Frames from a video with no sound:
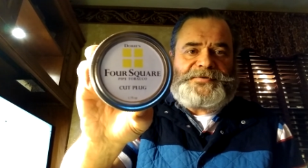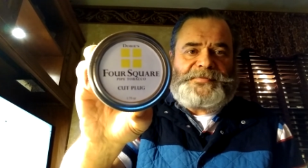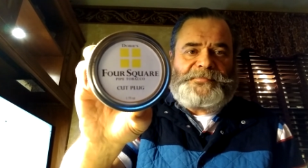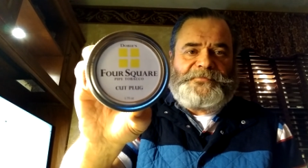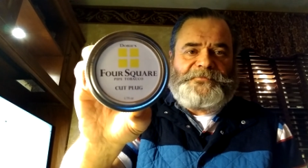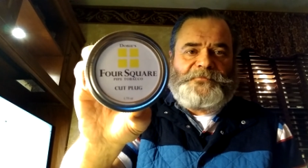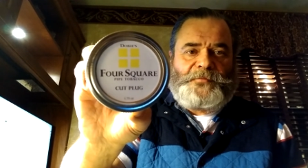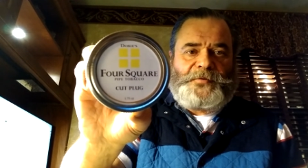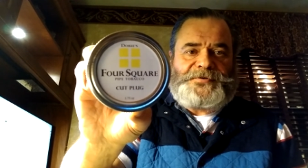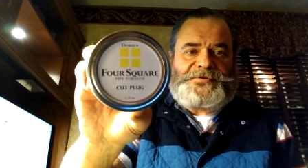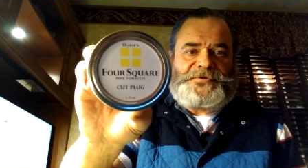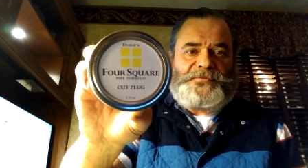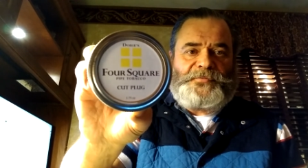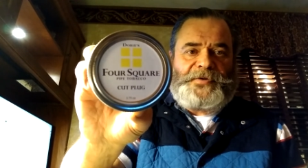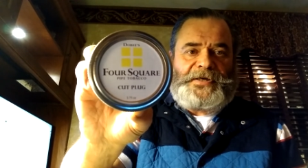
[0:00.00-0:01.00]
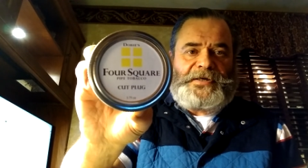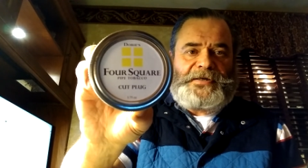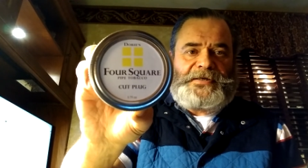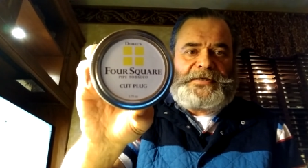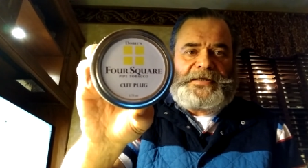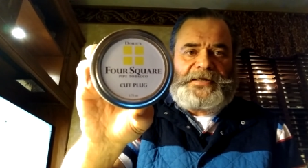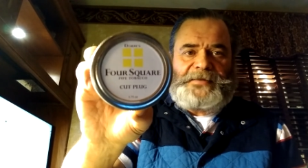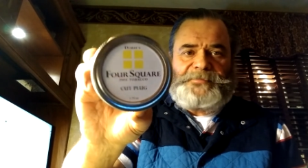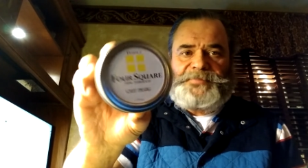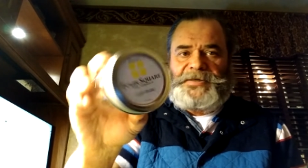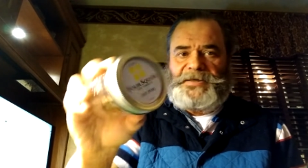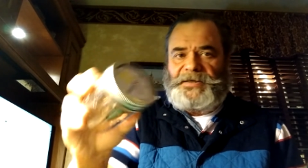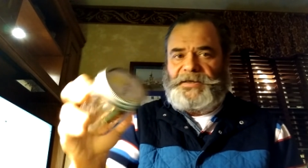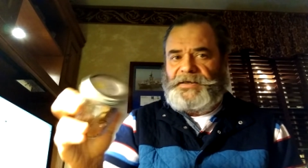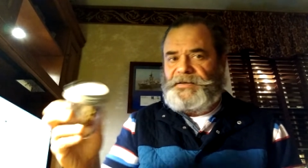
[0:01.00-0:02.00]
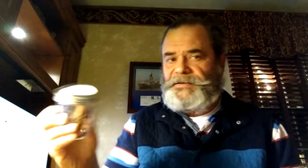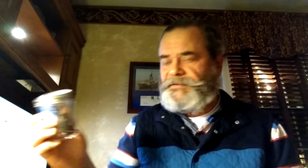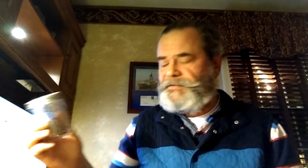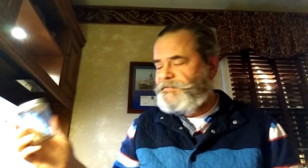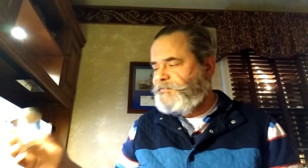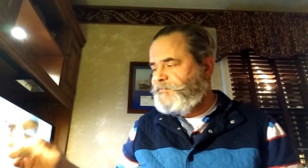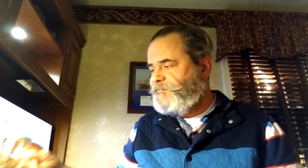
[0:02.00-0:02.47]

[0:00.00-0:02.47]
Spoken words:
some Foursquare cut plug,